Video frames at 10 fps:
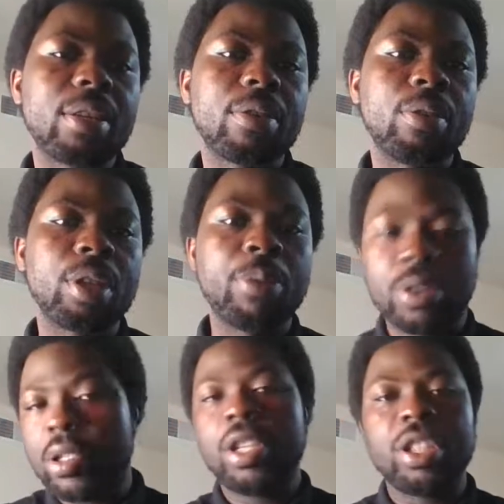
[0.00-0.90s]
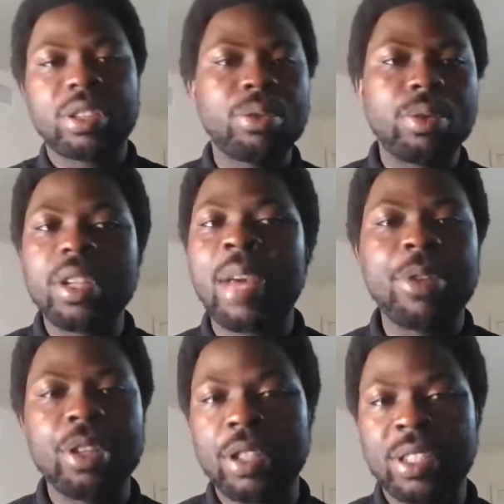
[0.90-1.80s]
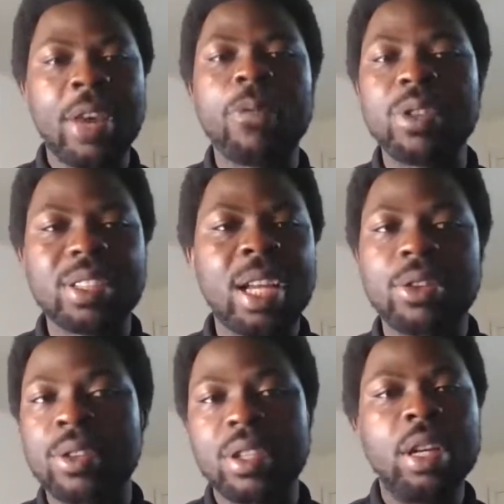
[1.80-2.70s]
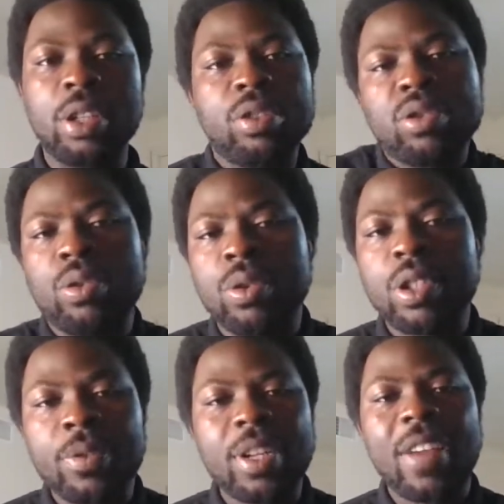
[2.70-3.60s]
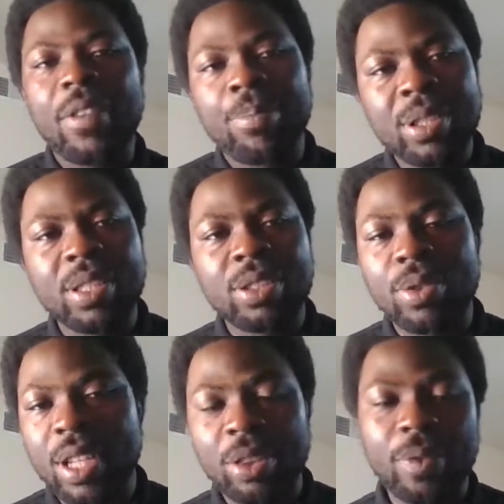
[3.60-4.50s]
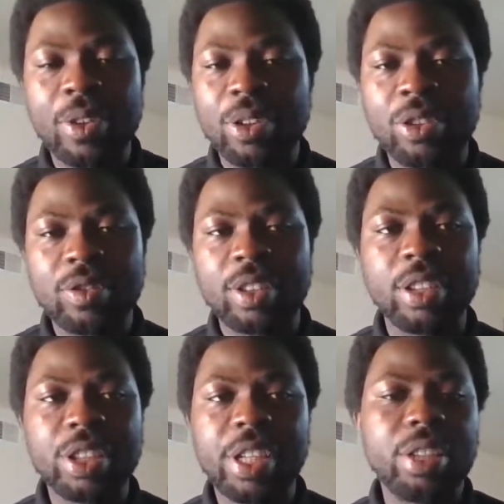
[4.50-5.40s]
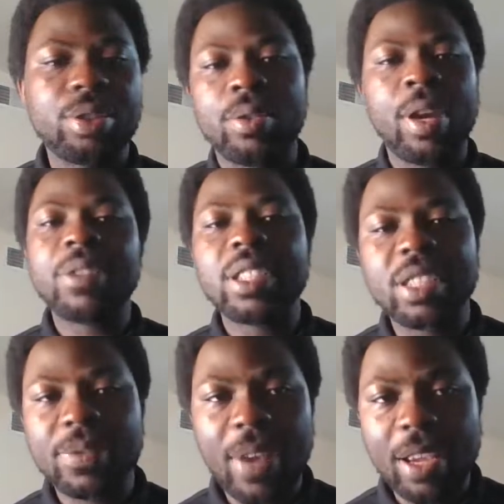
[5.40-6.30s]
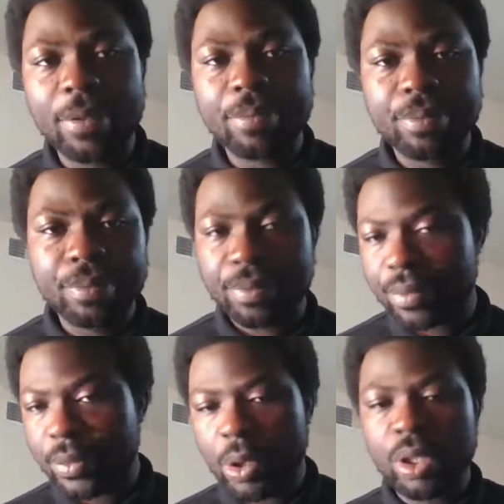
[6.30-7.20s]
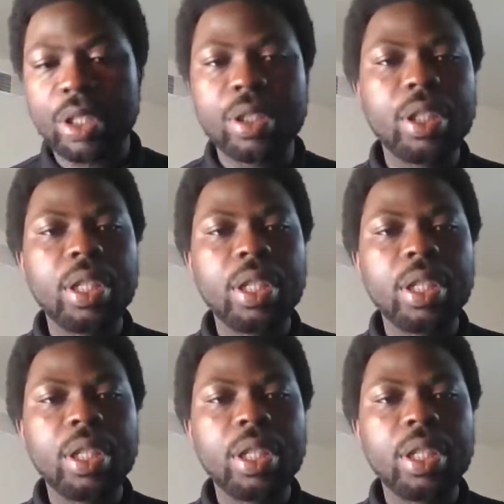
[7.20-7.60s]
Okay, but it's good. I mean, it's F1 status. You don't even have a business going out of the country initially. So everything is fine. Okay.